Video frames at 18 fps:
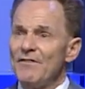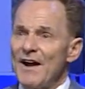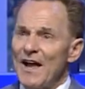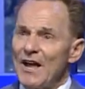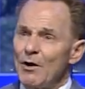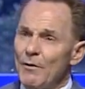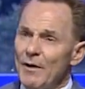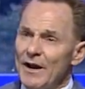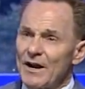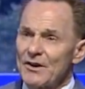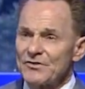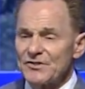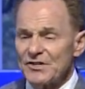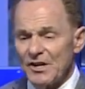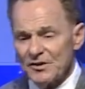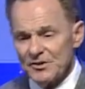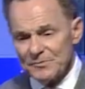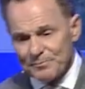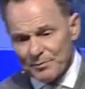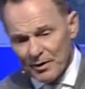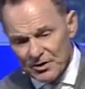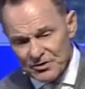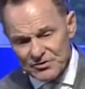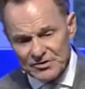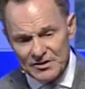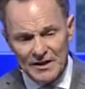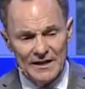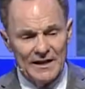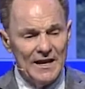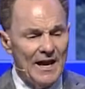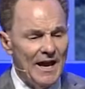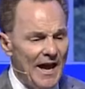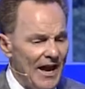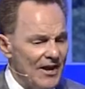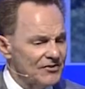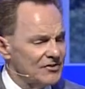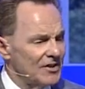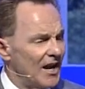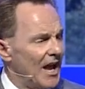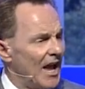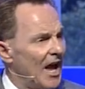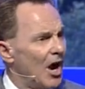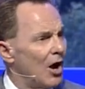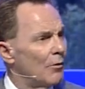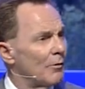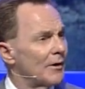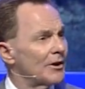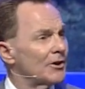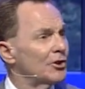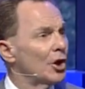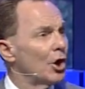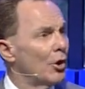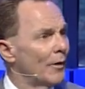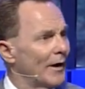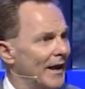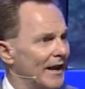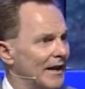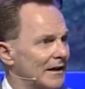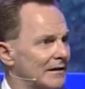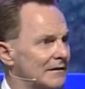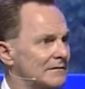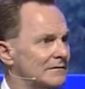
evaluate ourselves personally as to how we're doing.